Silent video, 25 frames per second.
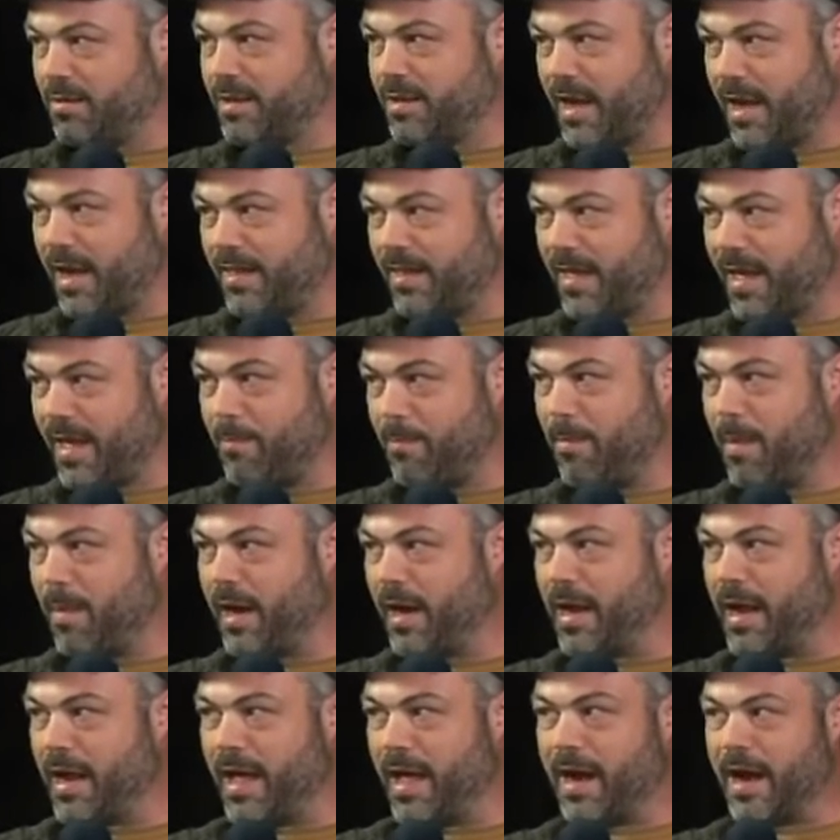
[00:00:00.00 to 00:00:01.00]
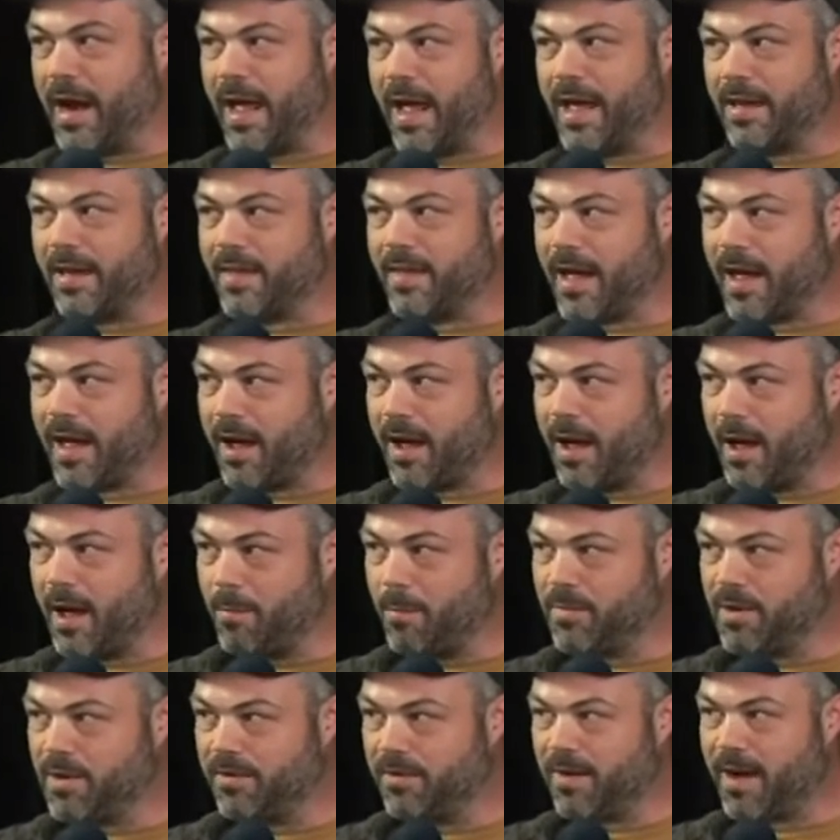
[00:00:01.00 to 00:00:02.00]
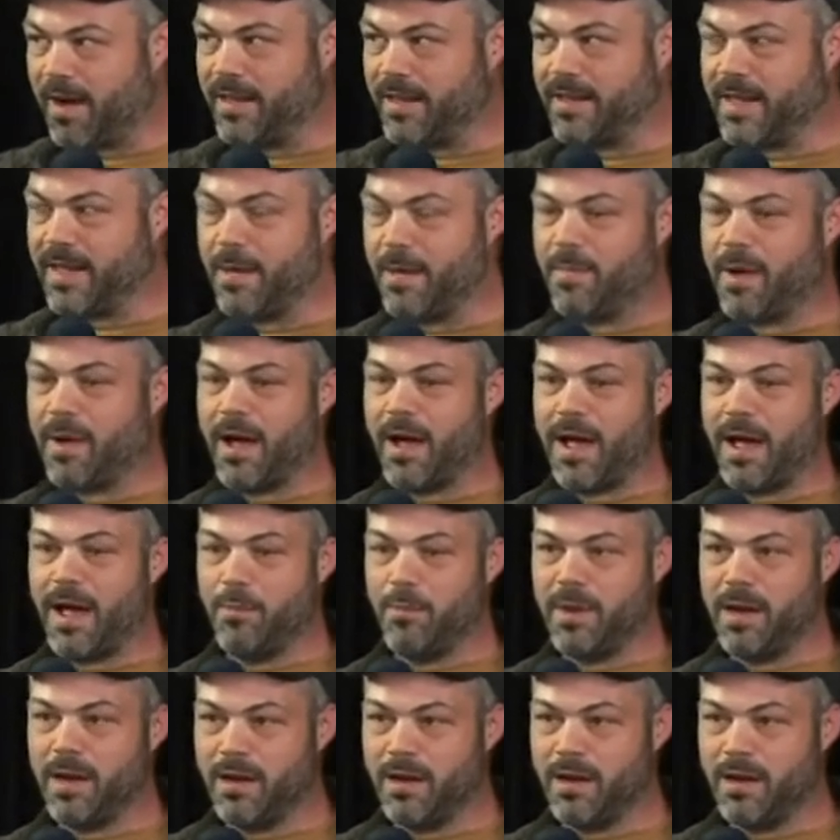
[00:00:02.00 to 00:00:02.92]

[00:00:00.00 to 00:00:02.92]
Take that money and add that up, divide that by how